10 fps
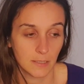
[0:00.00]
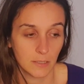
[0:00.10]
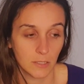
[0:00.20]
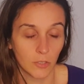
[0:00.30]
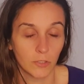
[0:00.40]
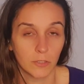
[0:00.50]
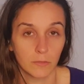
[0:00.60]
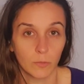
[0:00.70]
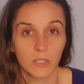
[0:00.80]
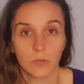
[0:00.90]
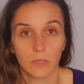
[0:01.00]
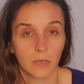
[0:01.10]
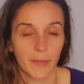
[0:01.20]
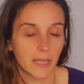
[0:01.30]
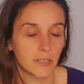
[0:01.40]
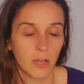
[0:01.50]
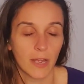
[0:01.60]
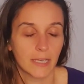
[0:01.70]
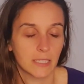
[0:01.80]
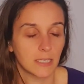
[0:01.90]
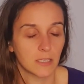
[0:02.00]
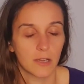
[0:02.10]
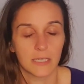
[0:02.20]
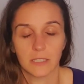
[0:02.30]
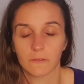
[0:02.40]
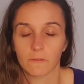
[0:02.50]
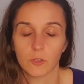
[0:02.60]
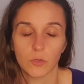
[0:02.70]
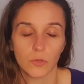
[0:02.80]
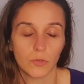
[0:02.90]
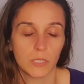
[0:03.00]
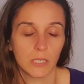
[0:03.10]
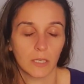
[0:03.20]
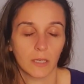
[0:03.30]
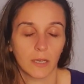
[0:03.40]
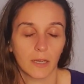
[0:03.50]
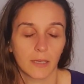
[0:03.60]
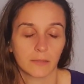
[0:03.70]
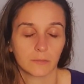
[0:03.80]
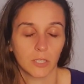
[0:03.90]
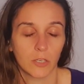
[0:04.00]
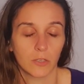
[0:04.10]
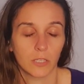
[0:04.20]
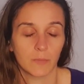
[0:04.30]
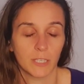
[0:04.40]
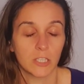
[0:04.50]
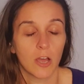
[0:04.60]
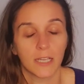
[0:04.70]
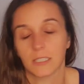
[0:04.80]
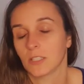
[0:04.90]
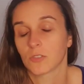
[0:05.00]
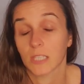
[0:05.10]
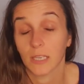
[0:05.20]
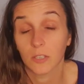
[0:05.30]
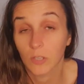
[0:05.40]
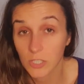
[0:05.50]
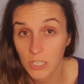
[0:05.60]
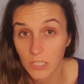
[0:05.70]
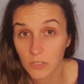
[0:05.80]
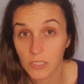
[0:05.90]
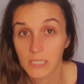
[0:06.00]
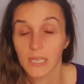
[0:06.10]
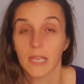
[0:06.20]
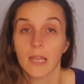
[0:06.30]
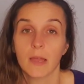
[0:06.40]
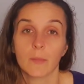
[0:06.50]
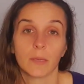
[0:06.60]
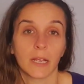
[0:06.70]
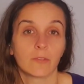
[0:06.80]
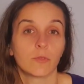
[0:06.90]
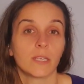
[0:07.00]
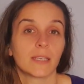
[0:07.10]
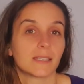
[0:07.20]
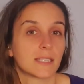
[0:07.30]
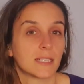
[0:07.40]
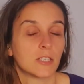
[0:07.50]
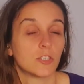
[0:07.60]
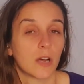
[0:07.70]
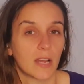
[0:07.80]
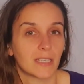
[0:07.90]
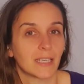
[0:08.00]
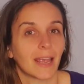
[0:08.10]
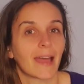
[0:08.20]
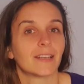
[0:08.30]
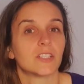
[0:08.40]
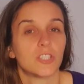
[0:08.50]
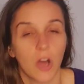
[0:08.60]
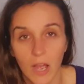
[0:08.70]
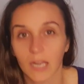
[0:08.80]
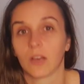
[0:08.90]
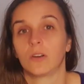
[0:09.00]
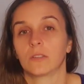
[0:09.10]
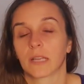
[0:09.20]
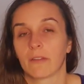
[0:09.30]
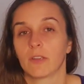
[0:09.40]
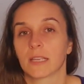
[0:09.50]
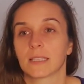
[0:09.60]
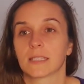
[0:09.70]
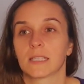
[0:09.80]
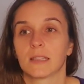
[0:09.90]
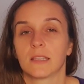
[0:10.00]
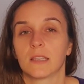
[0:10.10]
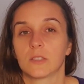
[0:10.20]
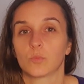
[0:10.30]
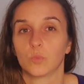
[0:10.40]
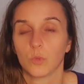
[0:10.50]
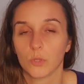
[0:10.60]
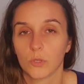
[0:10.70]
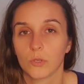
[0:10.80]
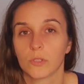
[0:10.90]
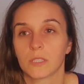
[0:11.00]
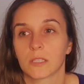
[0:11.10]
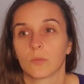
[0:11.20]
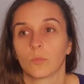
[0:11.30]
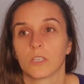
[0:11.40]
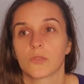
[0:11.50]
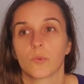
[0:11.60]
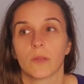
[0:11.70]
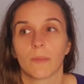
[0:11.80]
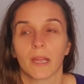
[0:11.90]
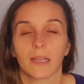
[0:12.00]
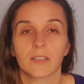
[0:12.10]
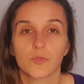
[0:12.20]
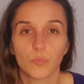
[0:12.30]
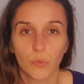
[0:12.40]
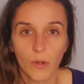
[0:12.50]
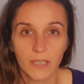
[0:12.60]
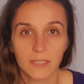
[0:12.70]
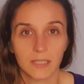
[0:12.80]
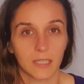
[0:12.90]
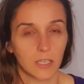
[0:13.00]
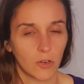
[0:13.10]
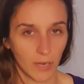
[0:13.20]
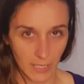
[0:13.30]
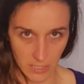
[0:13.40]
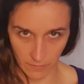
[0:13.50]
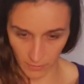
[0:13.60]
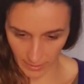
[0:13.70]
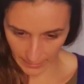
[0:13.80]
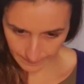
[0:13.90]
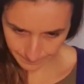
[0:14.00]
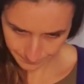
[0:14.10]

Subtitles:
you know, we talk a lot about dieting food, you know, you could be dieting your technology use, but have we considered dieting our dialogue? Have we considered that there's words in which we may express that are not actually very